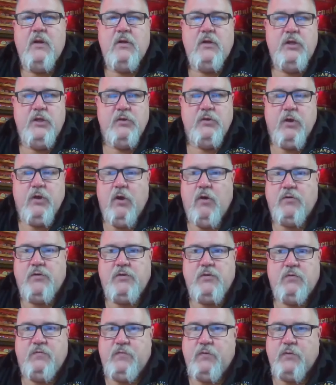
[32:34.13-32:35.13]
you go
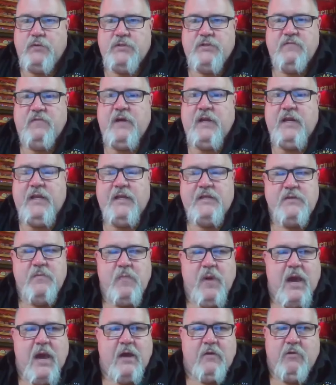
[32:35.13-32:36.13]
to a fool's event, it's a
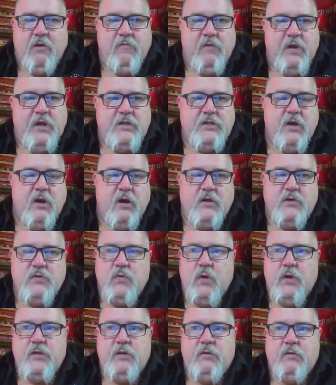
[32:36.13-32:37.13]
battery recharge,
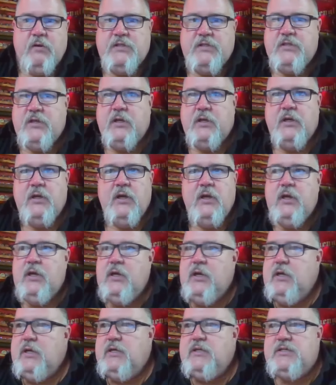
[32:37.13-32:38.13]
whether it's a
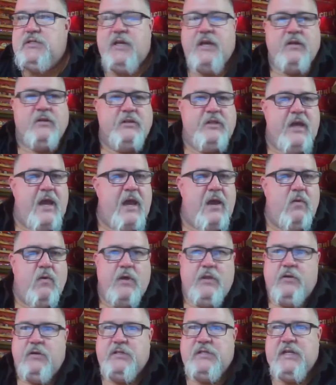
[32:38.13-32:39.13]
single day,
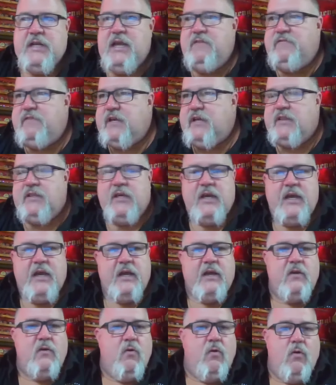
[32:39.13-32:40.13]
whether it's an evening
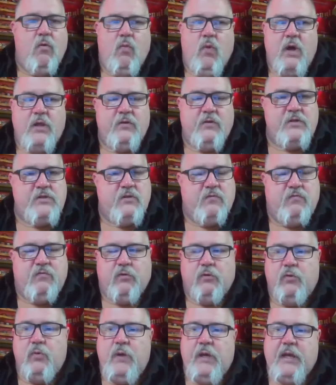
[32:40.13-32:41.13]
thing, or whether it's a
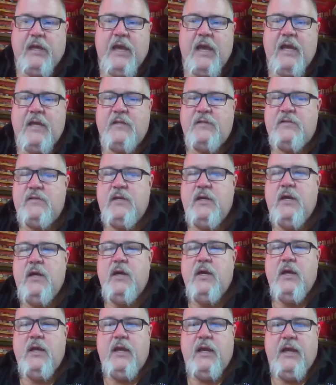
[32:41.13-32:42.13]
full weekend.
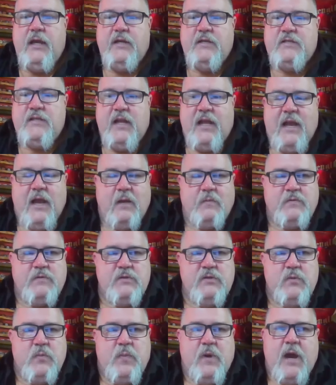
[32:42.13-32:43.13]
It is an
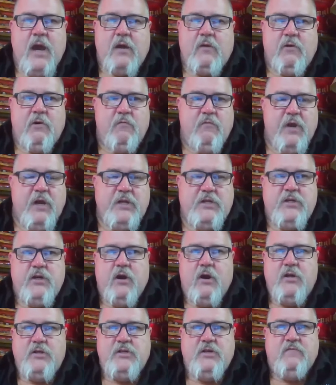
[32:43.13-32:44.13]
absolute battery
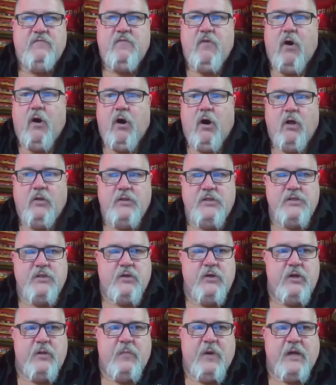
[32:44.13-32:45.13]
recharge of all that's
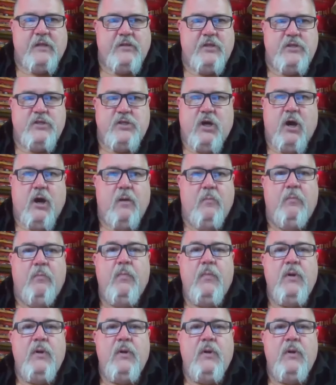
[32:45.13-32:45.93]
good about the job.